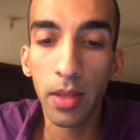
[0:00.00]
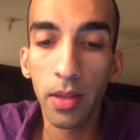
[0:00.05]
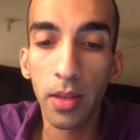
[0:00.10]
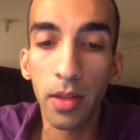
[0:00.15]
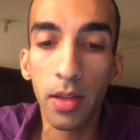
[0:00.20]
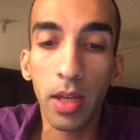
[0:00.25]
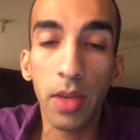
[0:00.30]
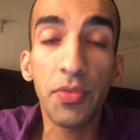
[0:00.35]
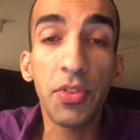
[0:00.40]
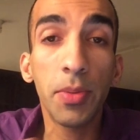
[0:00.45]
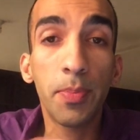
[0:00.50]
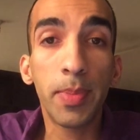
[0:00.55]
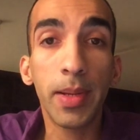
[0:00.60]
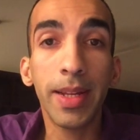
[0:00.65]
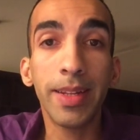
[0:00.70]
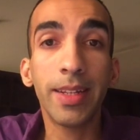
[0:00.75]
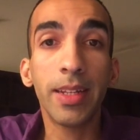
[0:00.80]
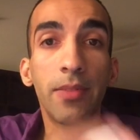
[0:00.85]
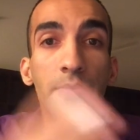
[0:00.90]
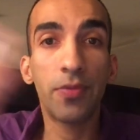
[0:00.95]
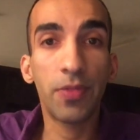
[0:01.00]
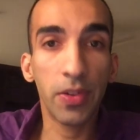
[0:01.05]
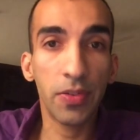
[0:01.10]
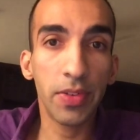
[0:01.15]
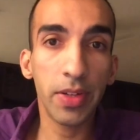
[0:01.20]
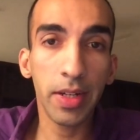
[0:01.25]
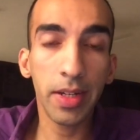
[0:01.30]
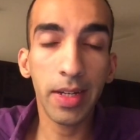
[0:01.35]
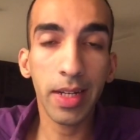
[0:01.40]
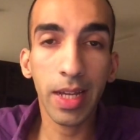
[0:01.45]
If she plays it
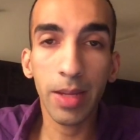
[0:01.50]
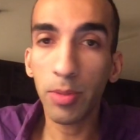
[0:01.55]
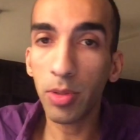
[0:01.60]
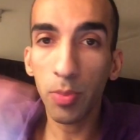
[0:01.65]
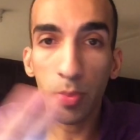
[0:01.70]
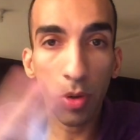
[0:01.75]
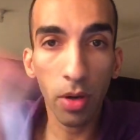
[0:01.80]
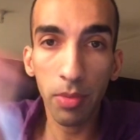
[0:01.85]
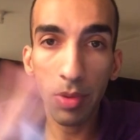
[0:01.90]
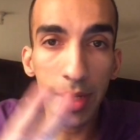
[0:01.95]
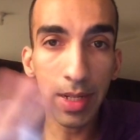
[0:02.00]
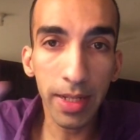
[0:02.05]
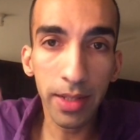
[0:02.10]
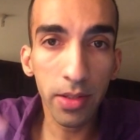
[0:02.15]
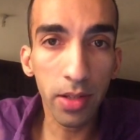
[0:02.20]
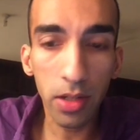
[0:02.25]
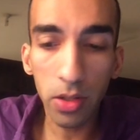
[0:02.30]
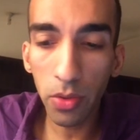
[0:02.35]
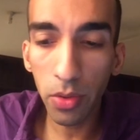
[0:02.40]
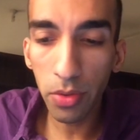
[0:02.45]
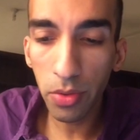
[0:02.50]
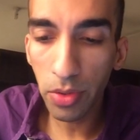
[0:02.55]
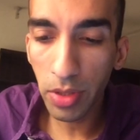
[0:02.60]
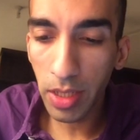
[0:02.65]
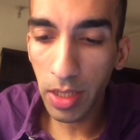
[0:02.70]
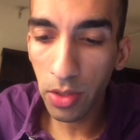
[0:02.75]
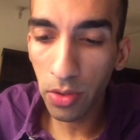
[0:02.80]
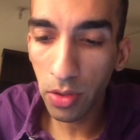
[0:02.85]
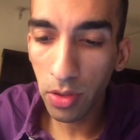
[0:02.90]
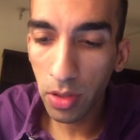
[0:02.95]
50 times, the probability isn't going to
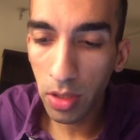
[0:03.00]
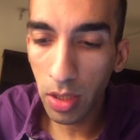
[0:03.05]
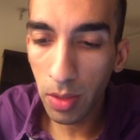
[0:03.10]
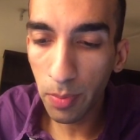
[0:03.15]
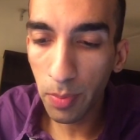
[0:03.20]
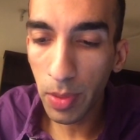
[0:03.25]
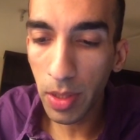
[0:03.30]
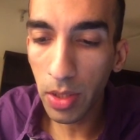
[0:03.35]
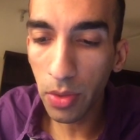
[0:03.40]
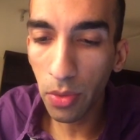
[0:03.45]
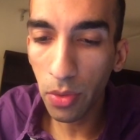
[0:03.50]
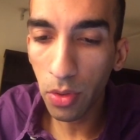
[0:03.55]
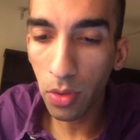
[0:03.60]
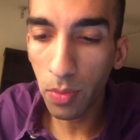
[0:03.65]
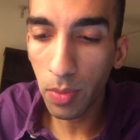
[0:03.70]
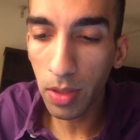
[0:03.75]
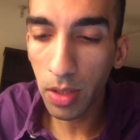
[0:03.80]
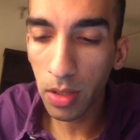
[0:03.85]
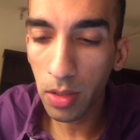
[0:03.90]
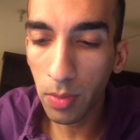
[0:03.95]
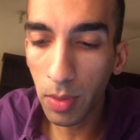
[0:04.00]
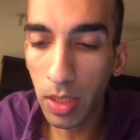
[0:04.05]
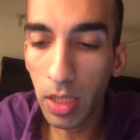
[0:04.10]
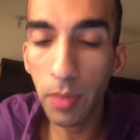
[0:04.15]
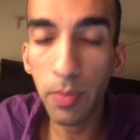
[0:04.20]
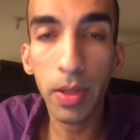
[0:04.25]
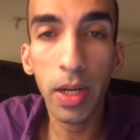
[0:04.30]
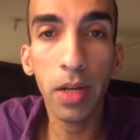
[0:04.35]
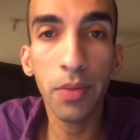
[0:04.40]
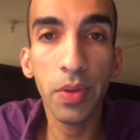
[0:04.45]
change. It's simply going to just
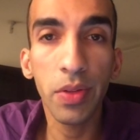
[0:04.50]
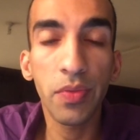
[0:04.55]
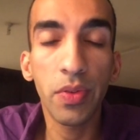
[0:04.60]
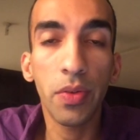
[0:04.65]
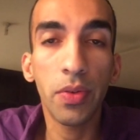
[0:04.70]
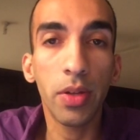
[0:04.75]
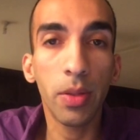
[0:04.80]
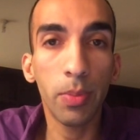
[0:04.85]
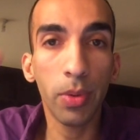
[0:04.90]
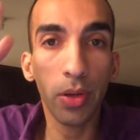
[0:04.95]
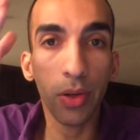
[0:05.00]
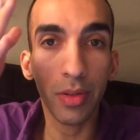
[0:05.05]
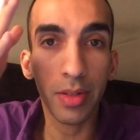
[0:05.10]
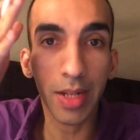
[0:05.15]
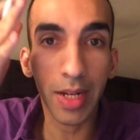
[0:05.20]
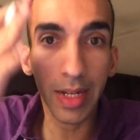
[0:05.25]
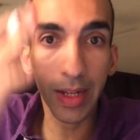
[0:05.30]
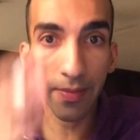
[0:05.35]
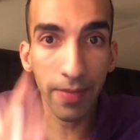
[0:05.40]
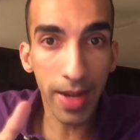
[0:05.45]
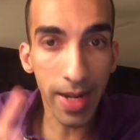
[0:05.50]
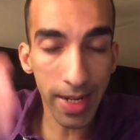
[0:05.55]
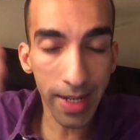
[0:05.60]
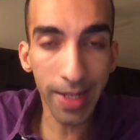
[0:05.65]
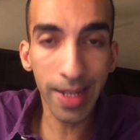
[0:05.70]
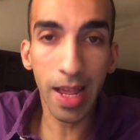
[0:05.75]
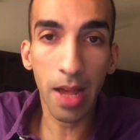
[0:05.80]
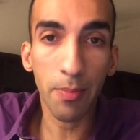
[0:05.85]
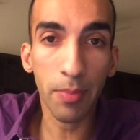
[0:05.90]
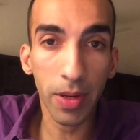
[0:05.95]
multiply it with 50 because that event is
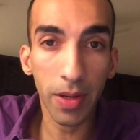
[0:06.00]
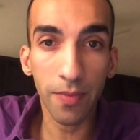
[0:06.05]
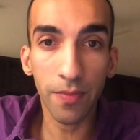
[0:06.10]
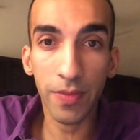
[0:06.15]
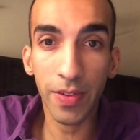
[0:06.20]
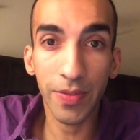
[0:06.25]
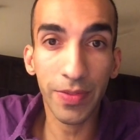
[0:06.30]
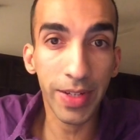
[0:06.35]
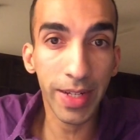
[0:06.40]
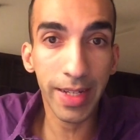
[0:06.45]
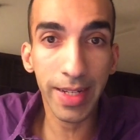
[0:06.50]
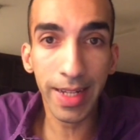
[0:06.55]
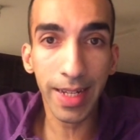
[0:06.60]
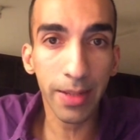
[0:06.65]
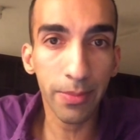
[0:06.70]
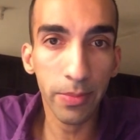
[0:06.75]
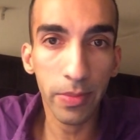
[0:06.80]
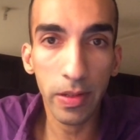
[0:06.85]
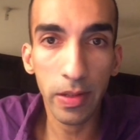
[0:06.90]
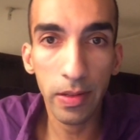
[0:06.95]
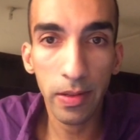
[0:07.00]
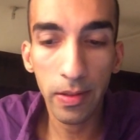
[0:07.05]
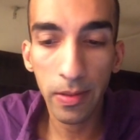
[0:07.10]
happening 50 times.